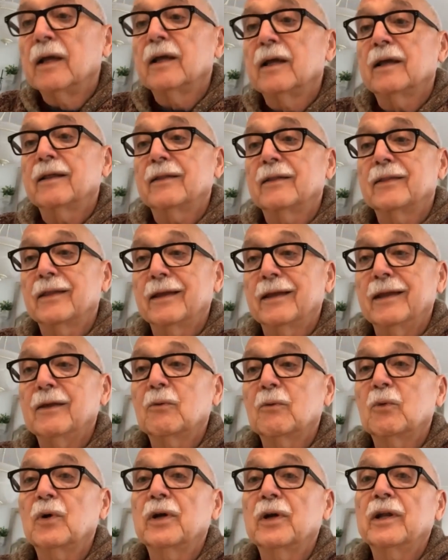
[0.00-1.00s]
They
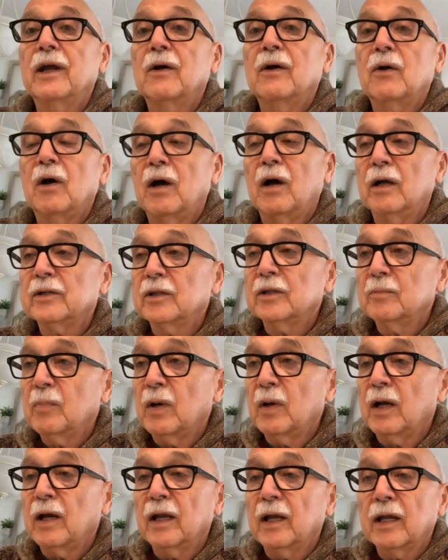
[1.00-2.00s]
were now
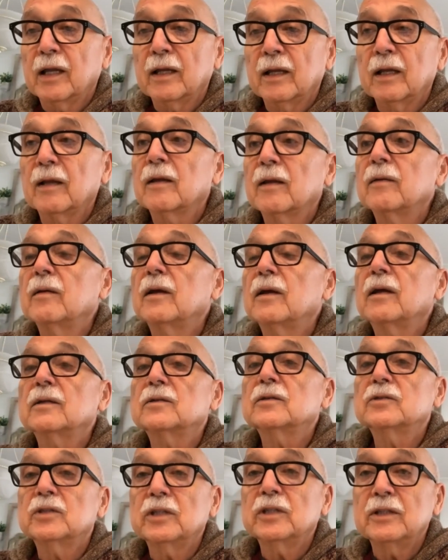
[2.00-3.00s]
occupying
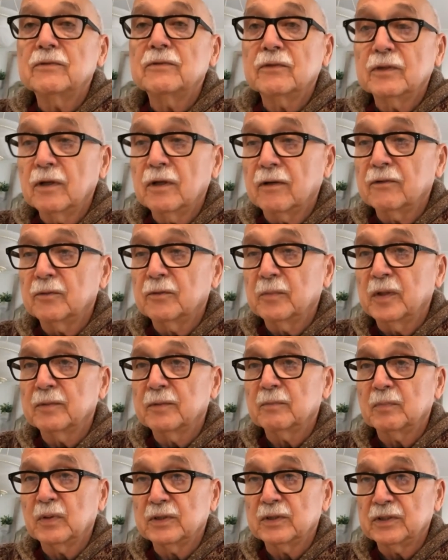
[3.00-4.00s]
chief government
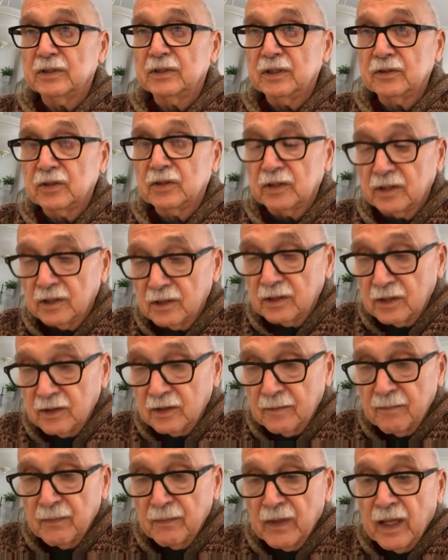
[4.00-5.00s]
positions.
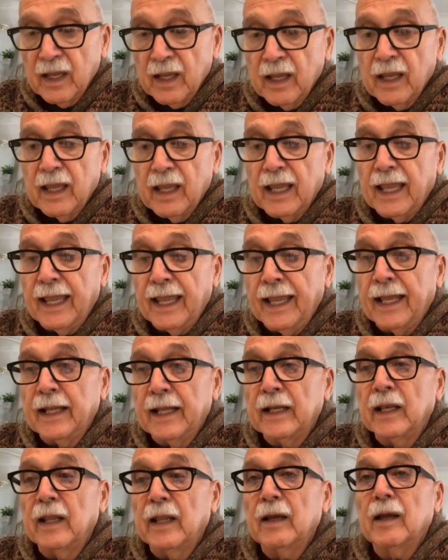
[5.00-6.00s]

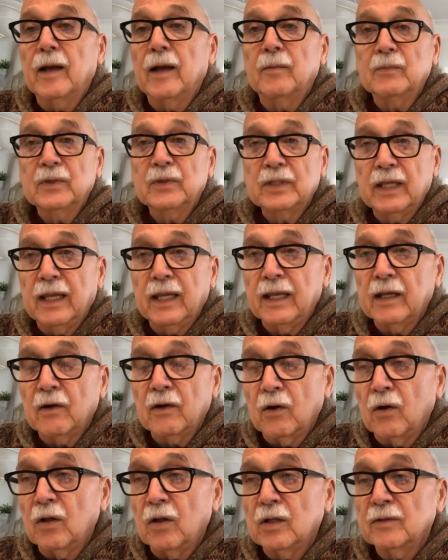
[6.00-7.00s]
And I'm saying
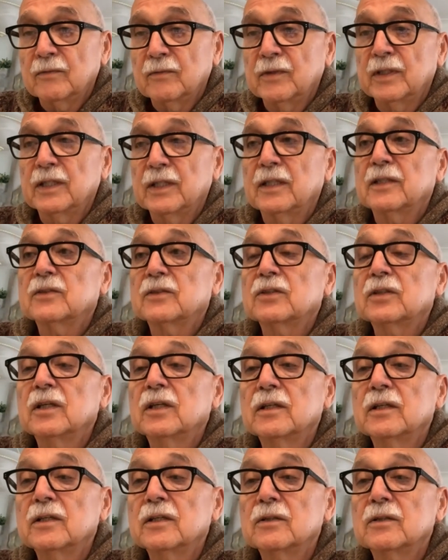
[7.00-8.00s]
all of this
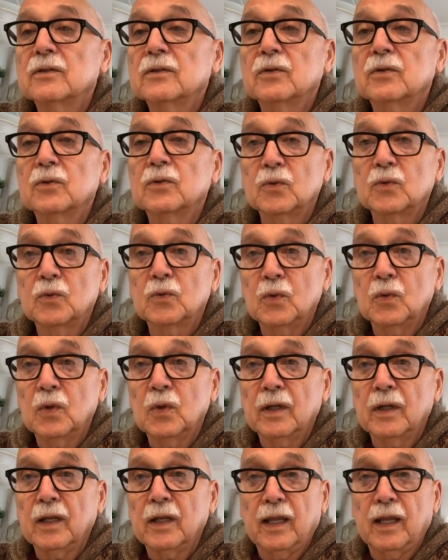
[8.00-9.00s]
to
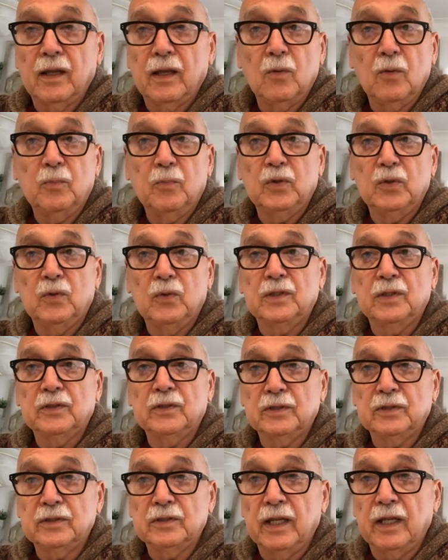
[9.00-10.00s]
help you
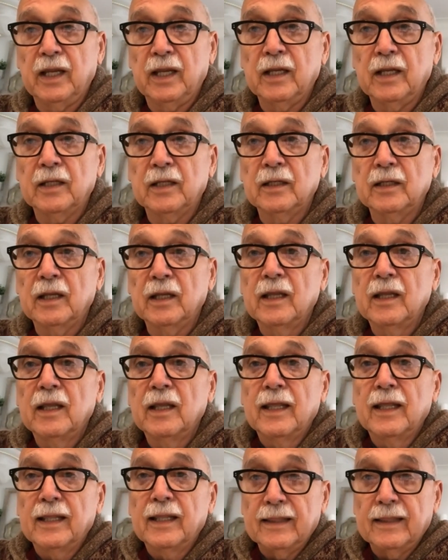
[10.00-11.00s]
understand
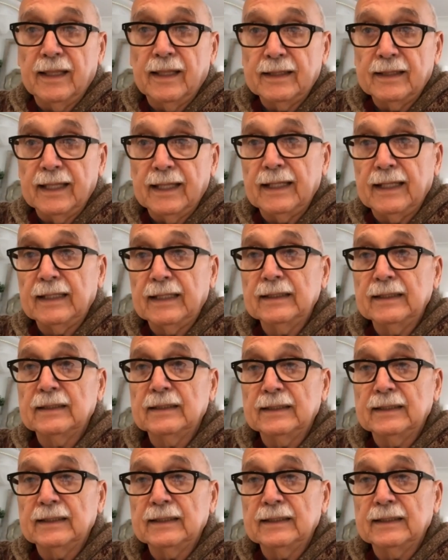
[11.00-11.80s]
that that little